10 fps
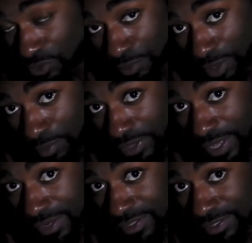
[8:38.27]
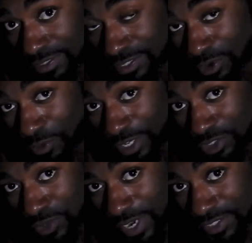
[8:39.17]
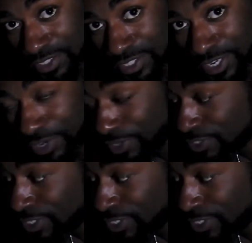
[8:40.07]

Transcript: Remember that. So when he tries to sit here and